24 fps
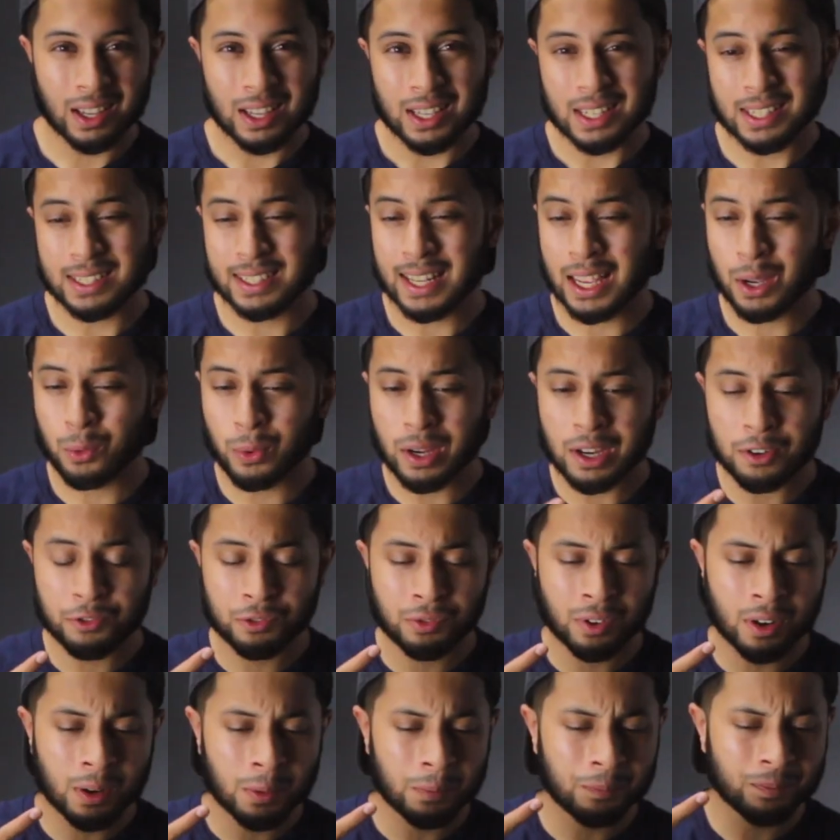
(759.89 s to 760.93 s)
Stay away
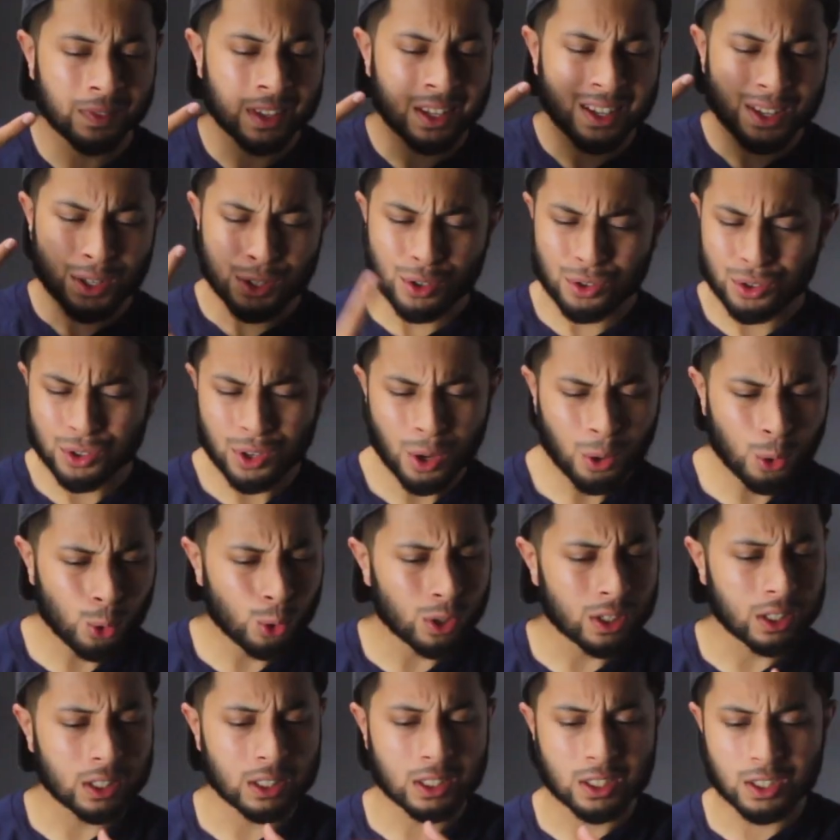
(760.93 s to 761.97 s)
from
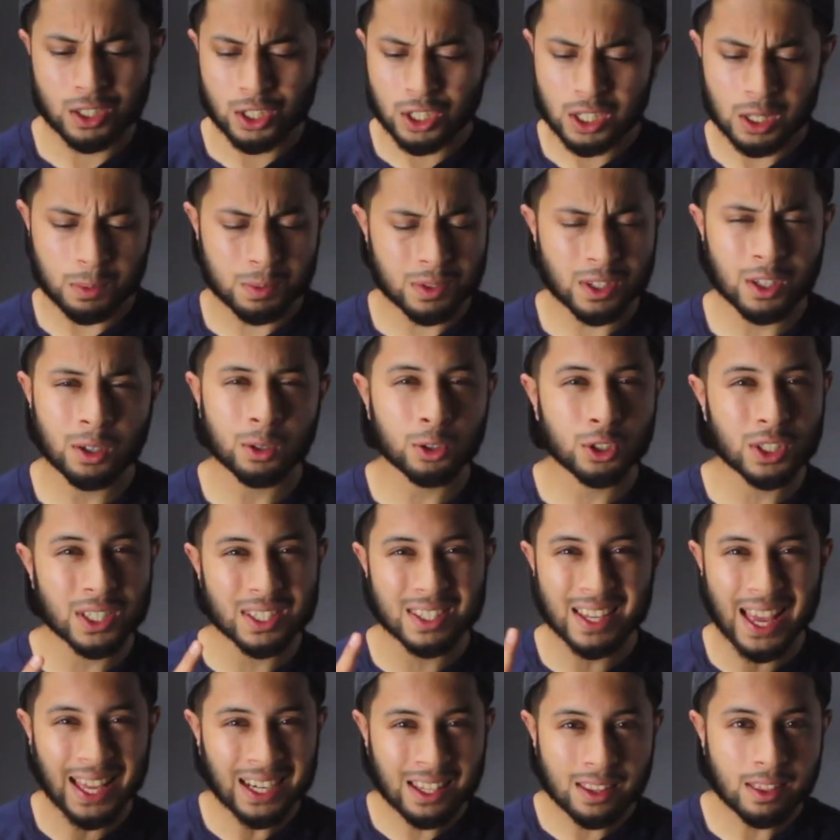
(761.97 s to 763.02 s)
soda, chips,
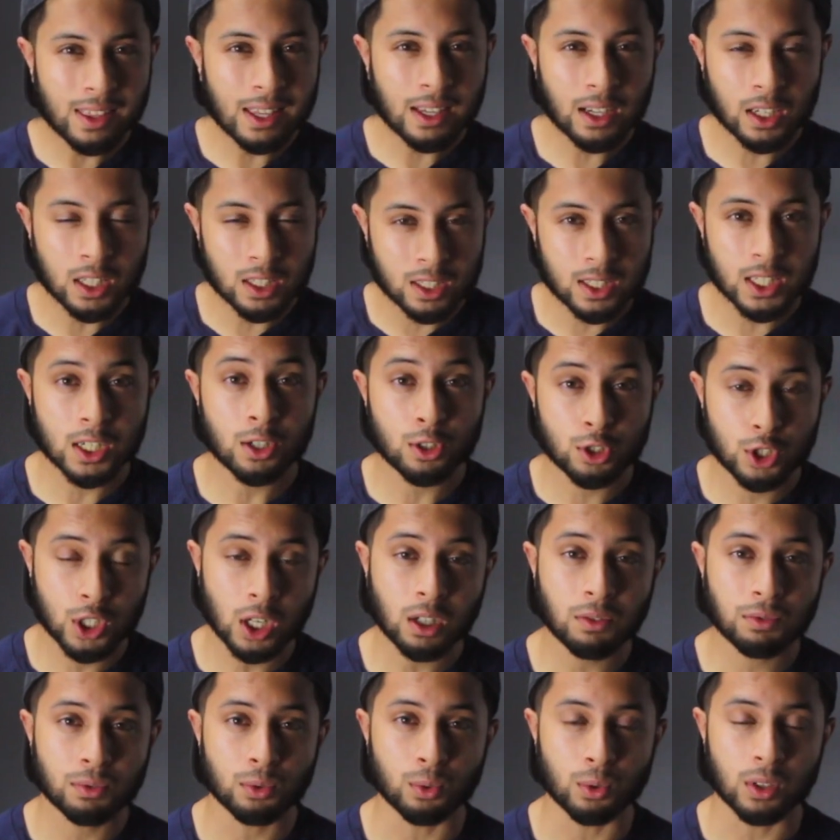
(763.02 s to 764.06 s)
just anything considered
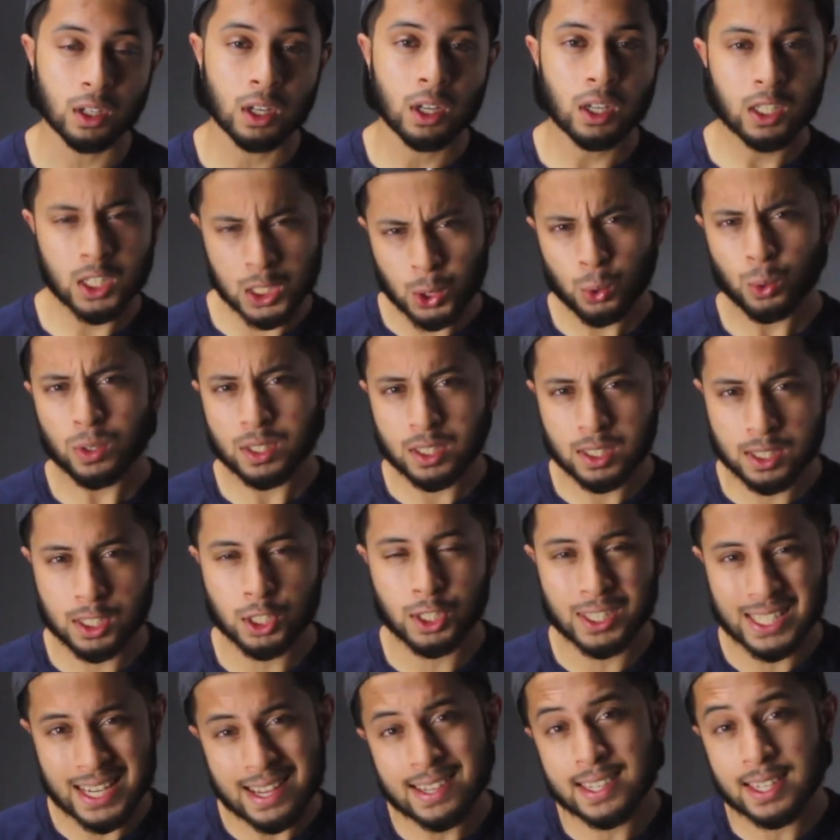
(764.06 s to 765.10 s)
junk food to a
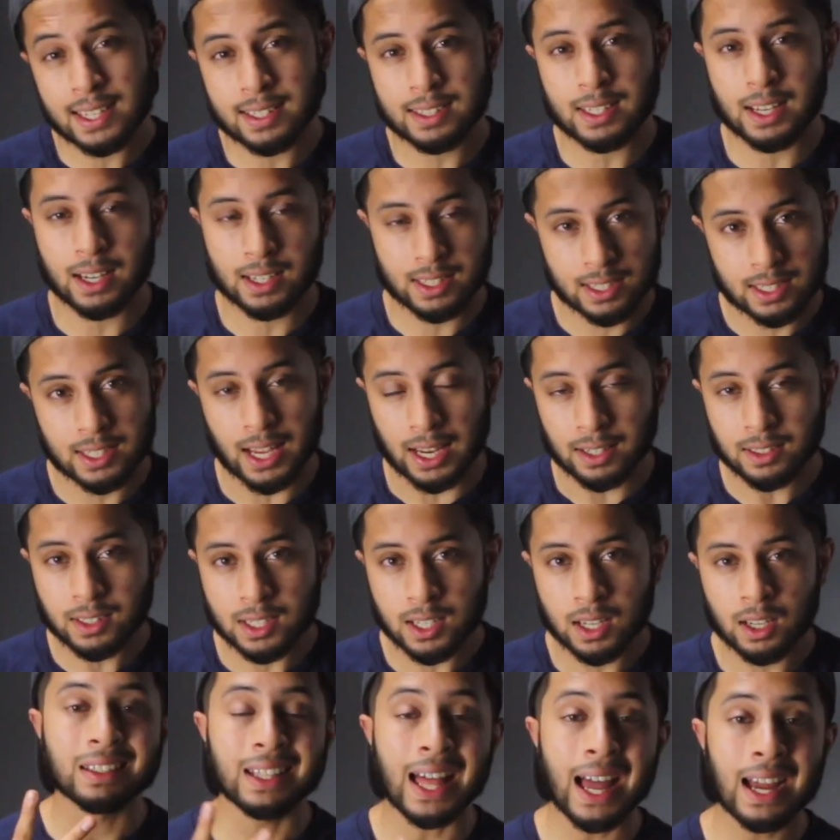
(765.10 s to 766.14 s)
decent
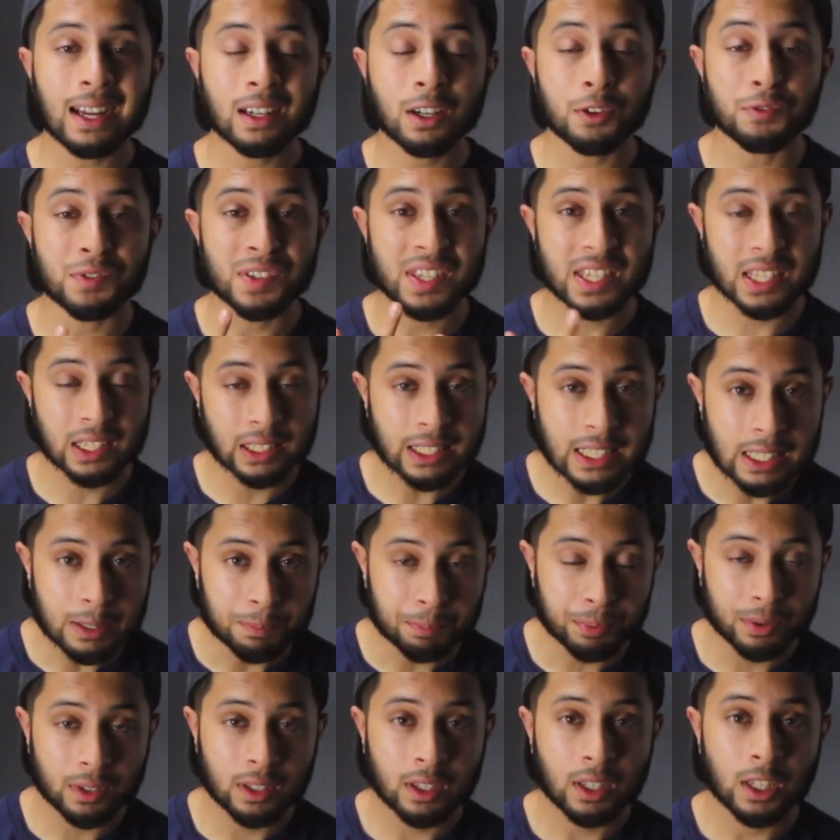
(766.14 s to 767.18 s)
extent. Lack of
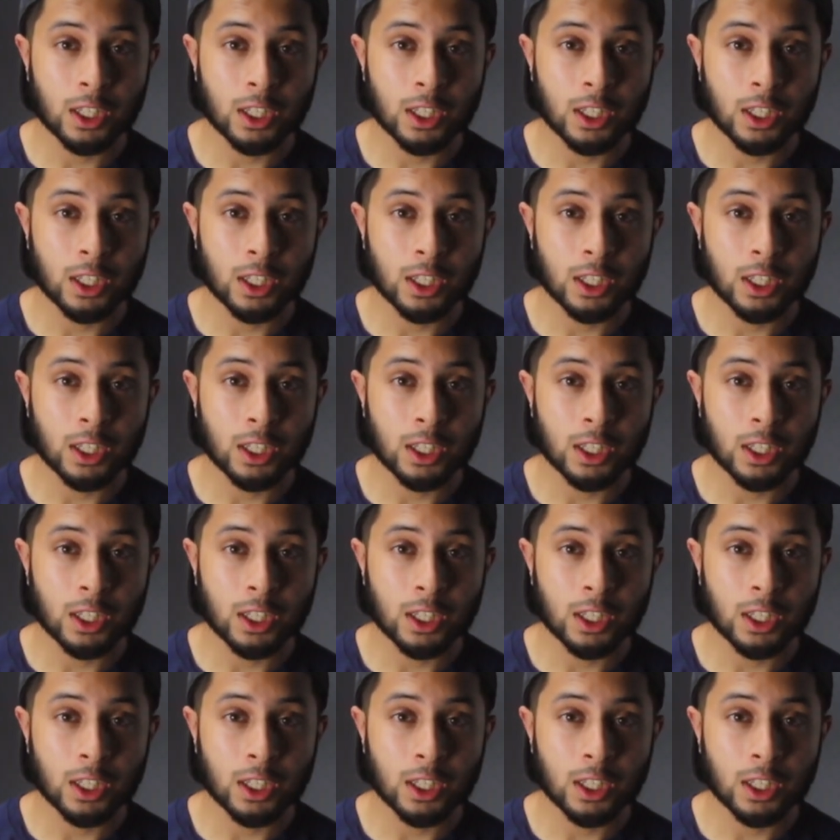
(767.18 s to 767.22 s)
sleep.